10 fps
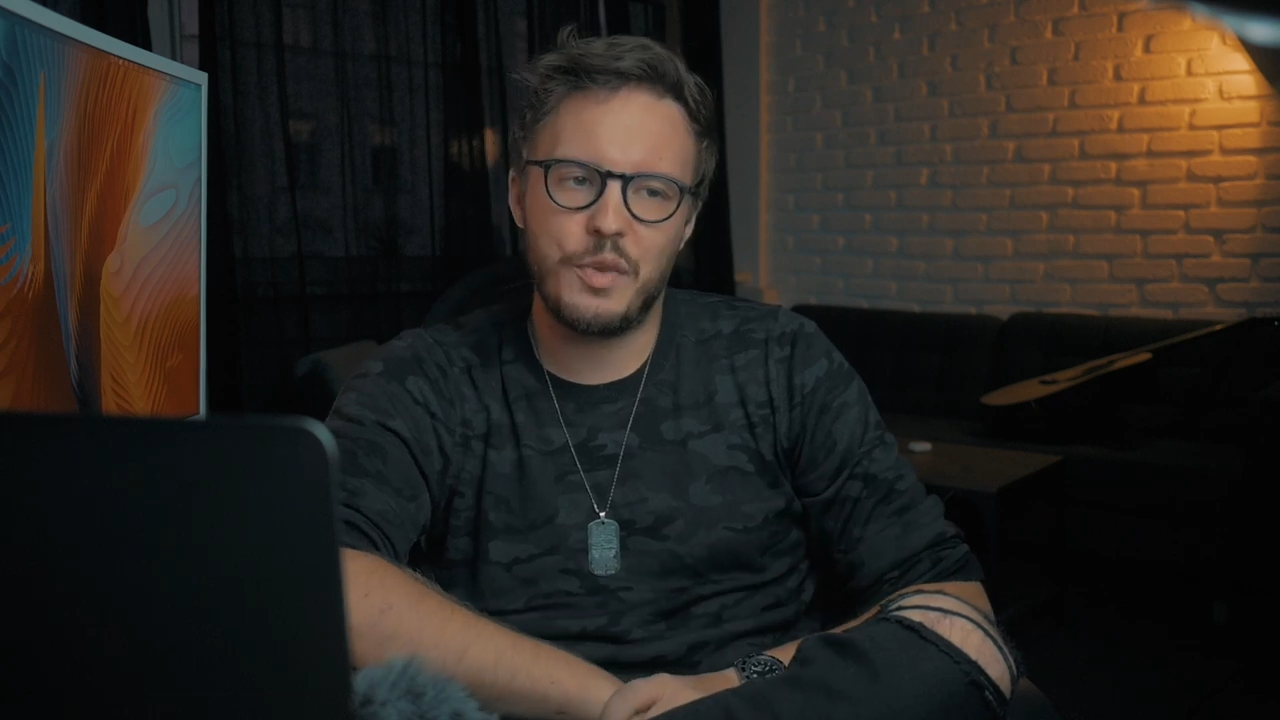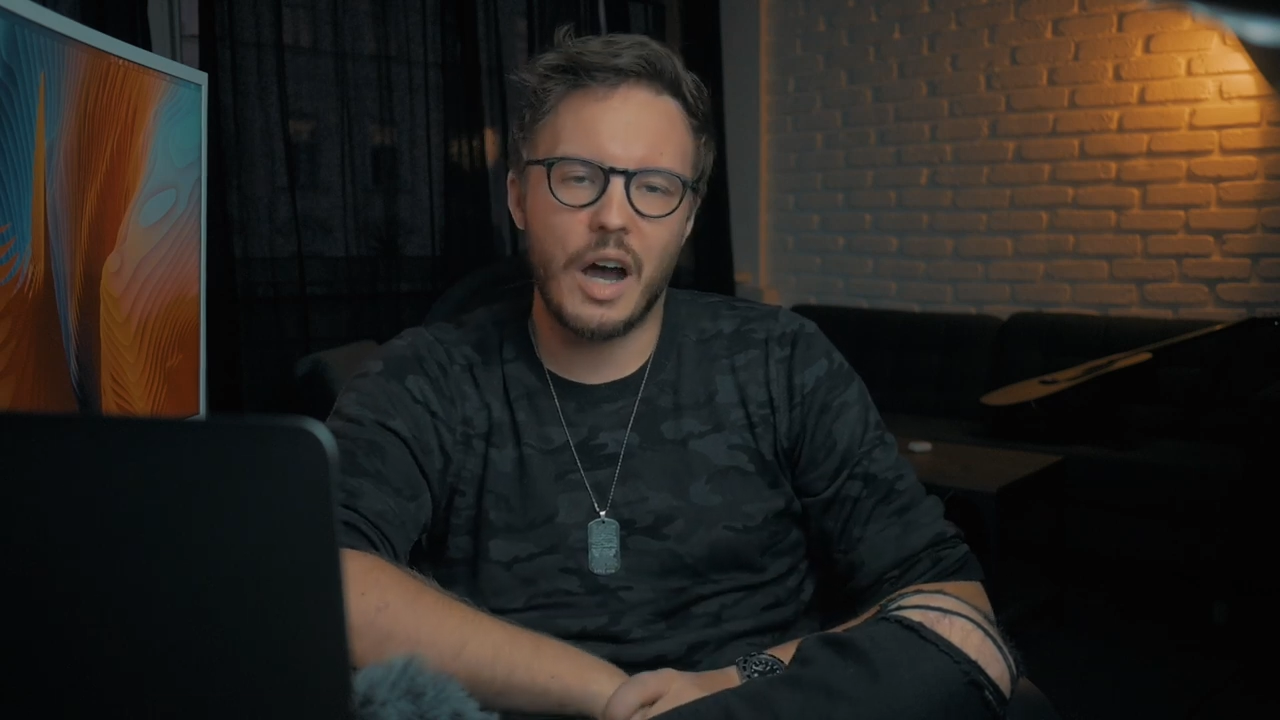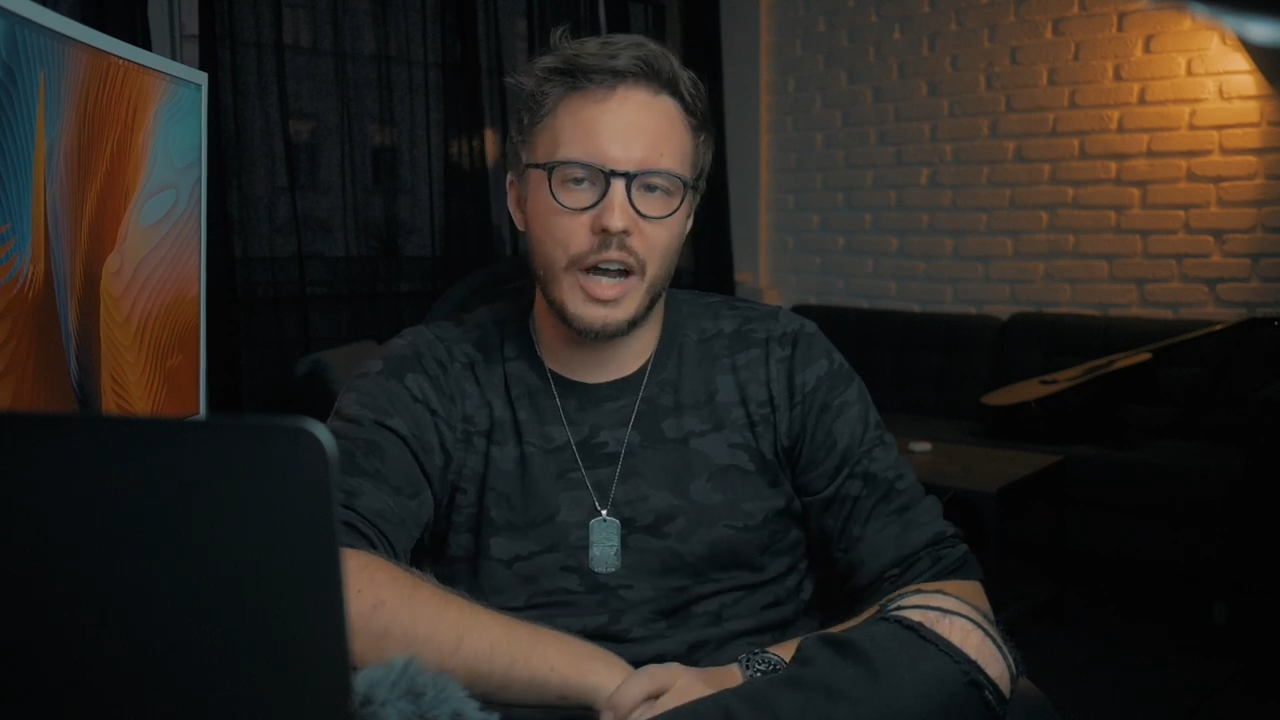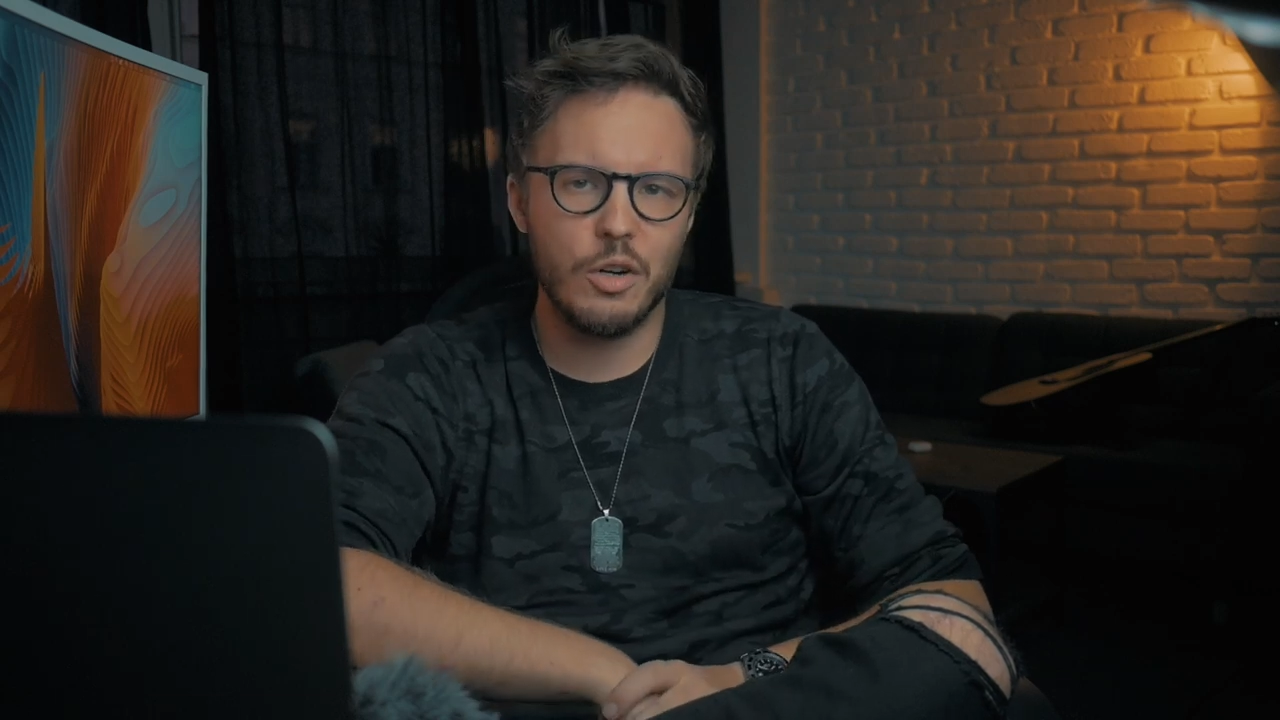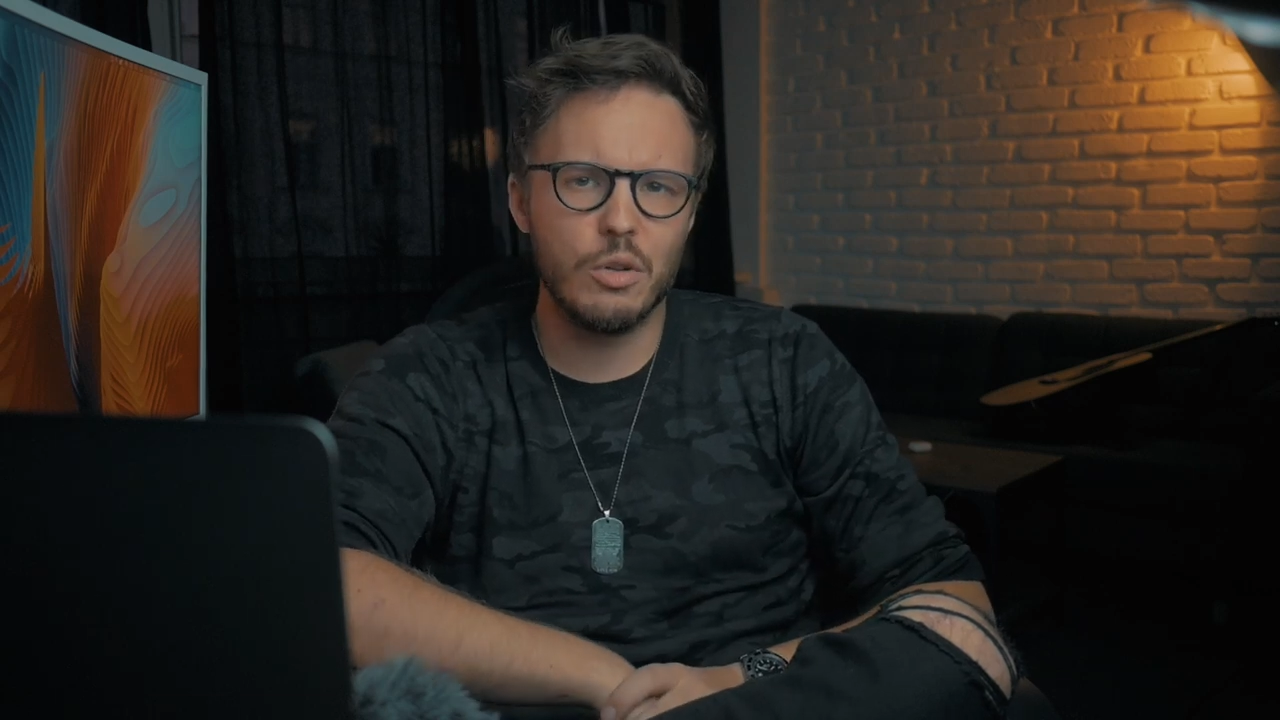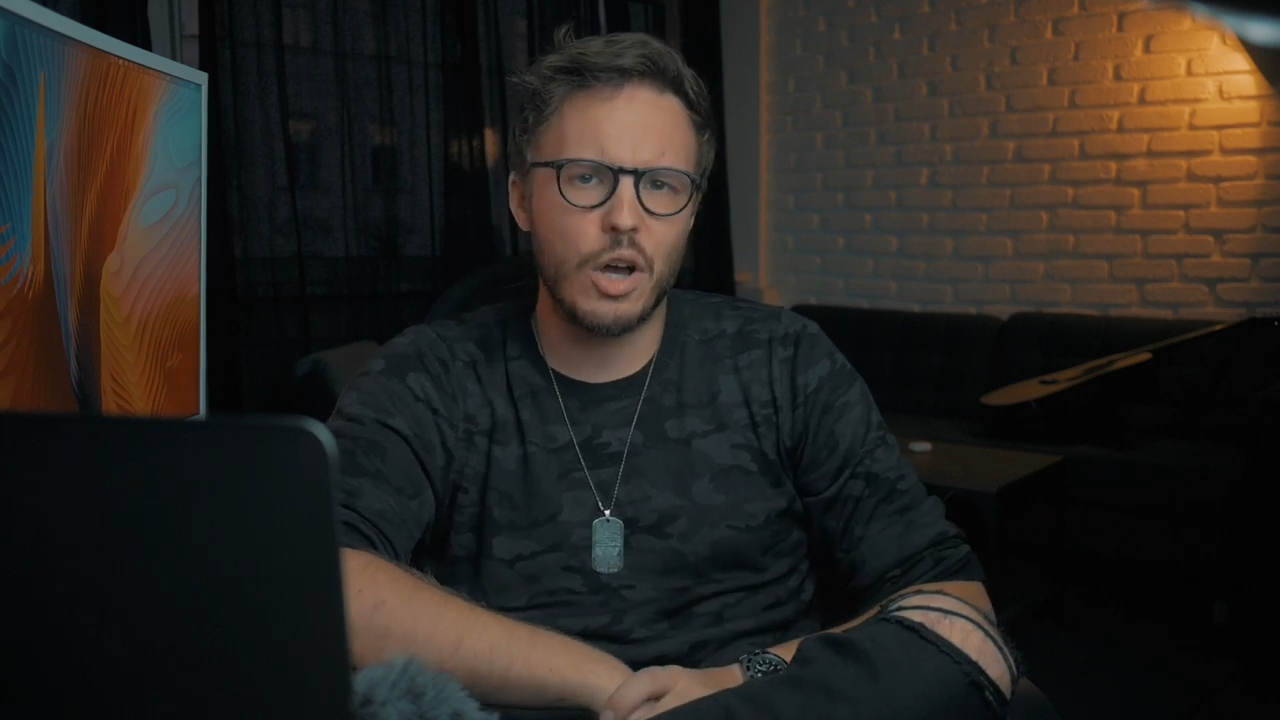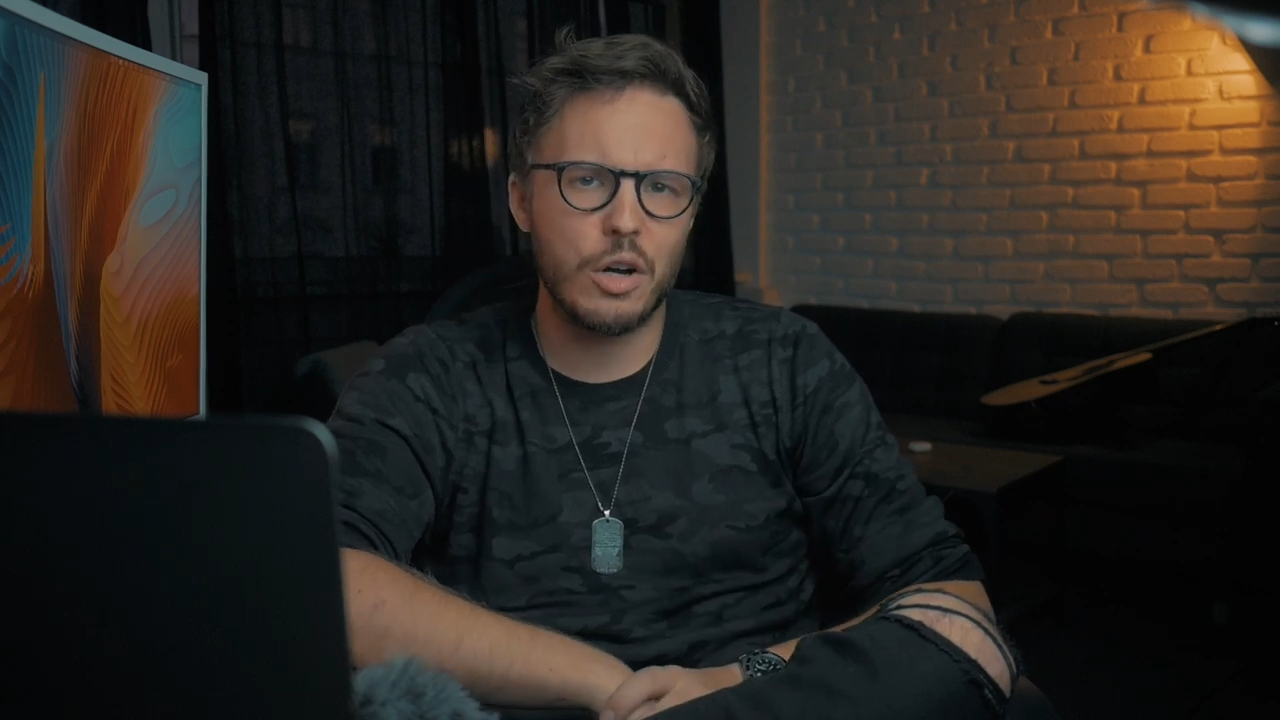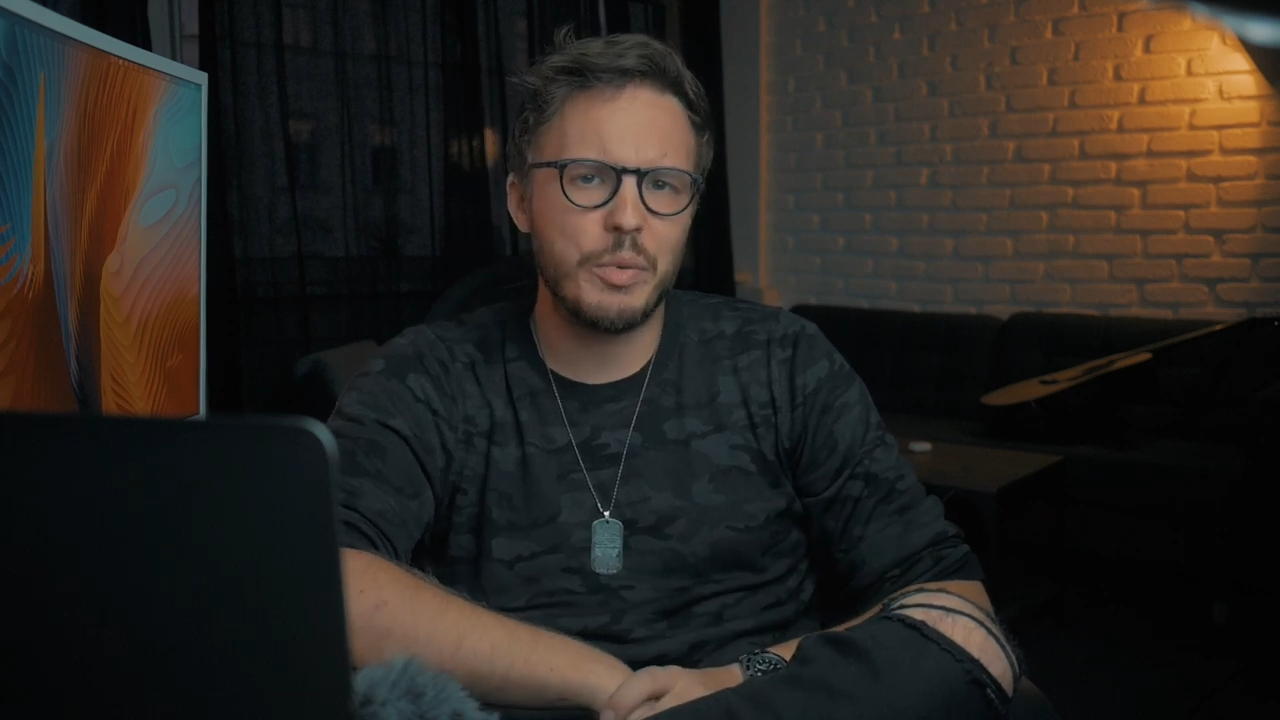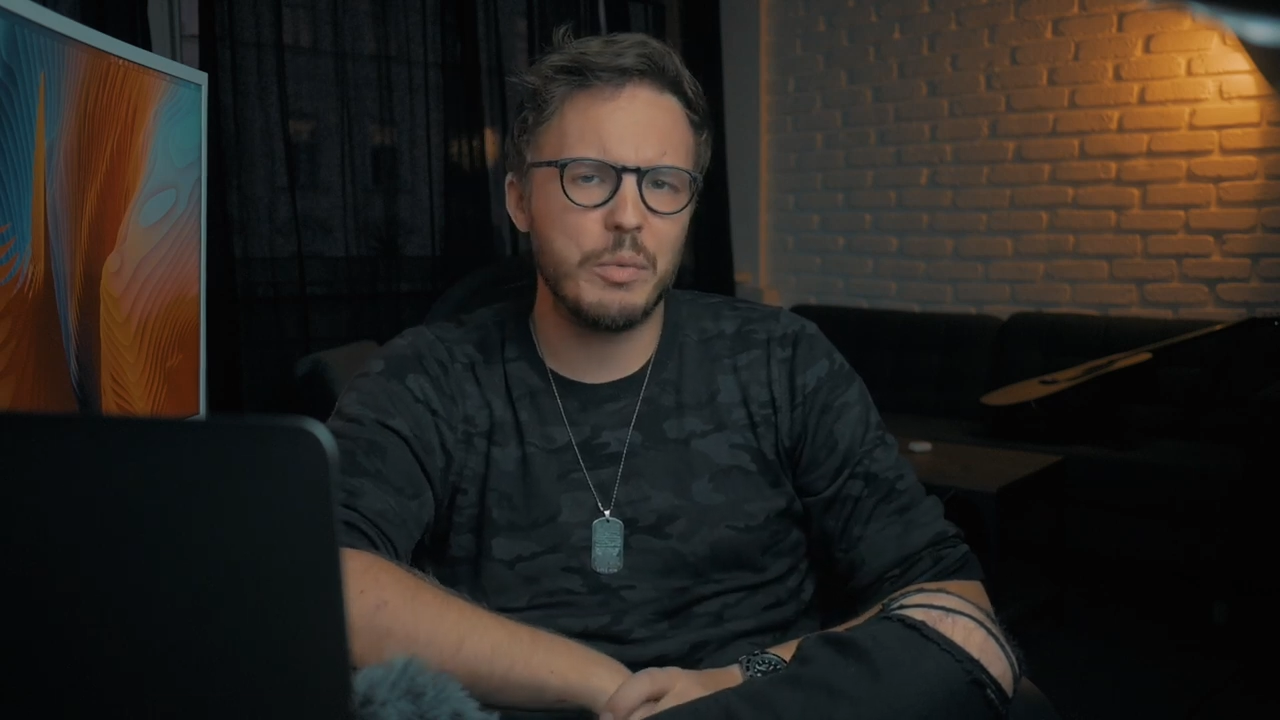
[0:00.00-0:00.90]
I know a lot of